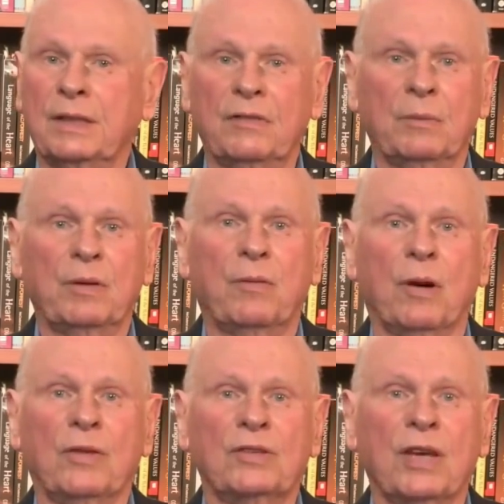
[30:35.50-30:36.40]
Even
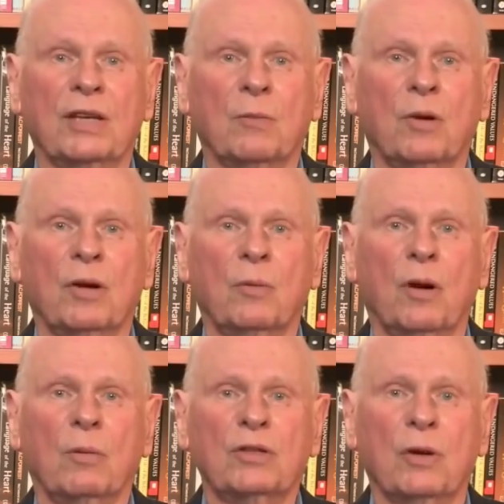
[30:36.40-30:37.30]
before the Second World
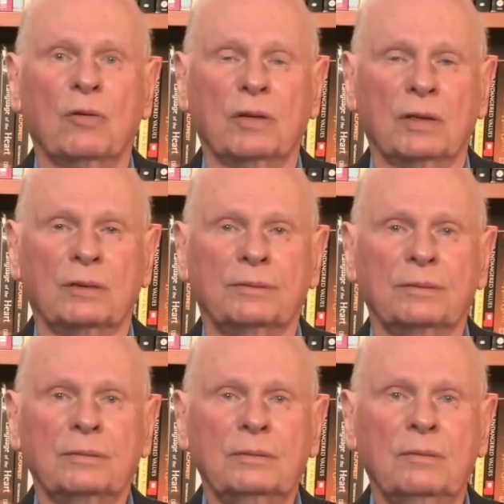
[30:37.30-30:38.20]
War was over,
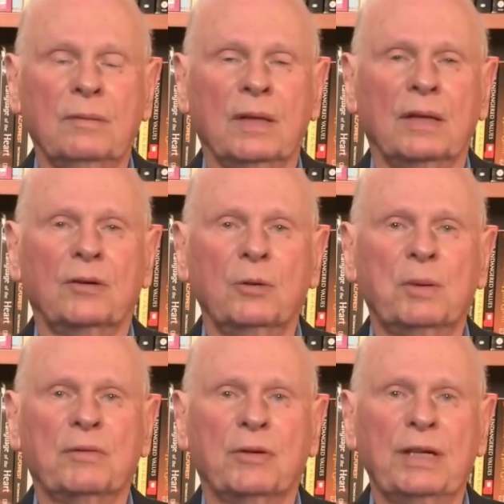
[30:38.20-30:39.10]
a group
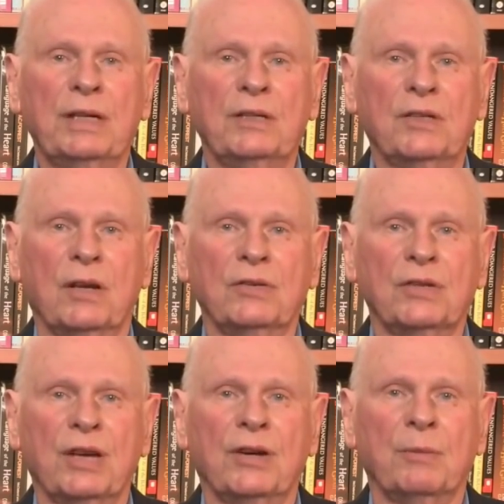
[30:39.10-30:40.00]
of greedy,
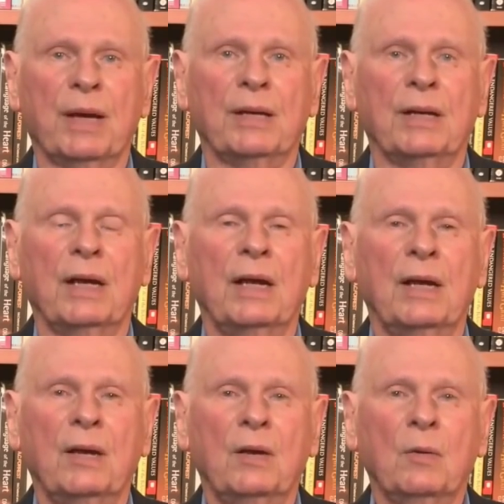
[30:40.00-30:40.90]
self-centered men
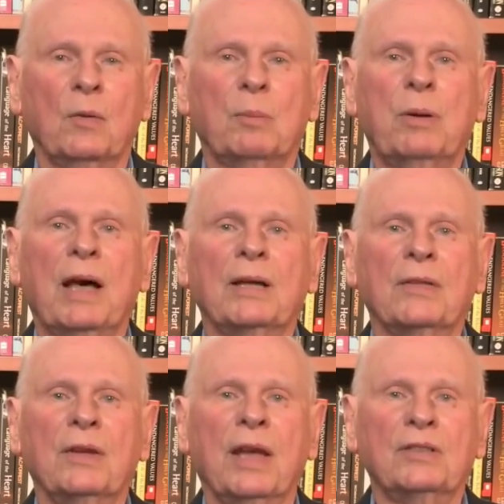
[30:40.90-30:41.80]
were plotting
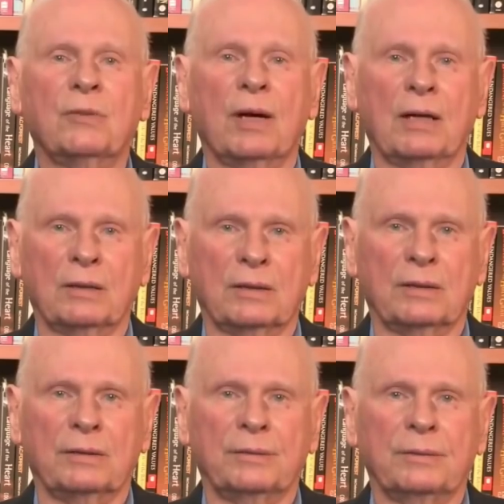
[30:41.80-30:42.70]
the next round,
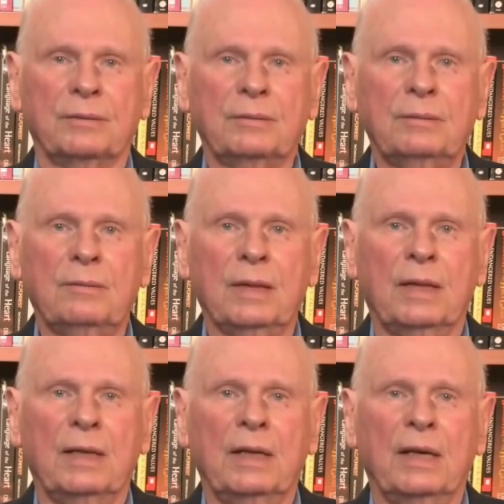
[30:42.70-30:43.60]

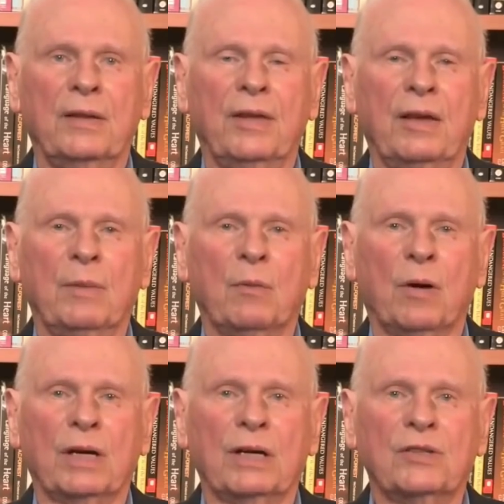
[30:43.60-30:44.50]
and they have been
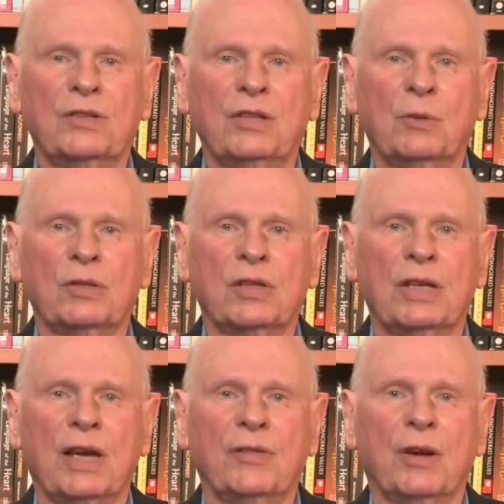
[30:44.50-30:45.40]
working
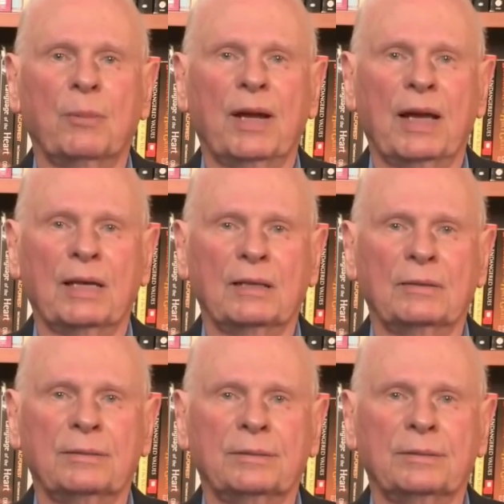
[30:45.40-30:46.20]
assiduously at their plan.